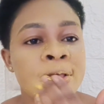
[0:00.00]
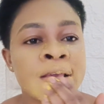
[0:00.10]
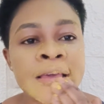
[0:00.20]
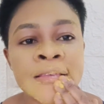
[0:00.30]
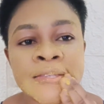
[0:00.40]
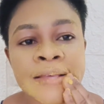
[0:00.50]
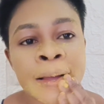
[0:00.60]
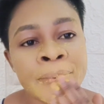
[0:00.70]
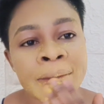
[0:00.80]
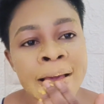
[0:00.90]
You can still
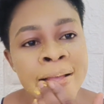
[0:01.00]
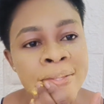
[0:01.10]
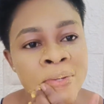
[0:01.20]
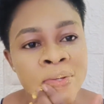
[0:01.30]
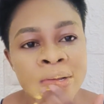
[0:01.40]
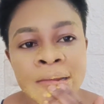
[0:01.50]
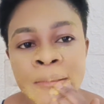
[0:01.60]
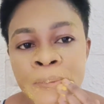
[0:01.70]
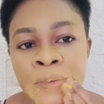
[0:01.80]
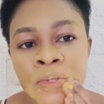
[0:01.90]
apply it on your
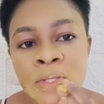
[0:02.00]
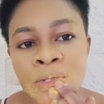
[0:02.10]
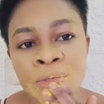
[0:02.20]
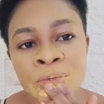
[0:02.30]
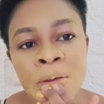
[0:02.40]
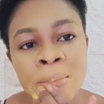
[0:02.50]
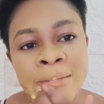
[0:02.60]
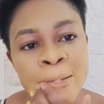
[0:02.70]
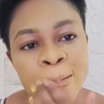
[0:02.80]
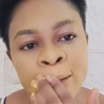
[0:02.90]
lip, use it to scrub
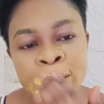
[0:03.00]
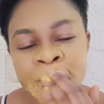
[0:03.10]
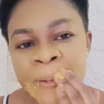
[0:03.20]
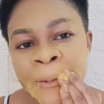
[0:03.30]
gently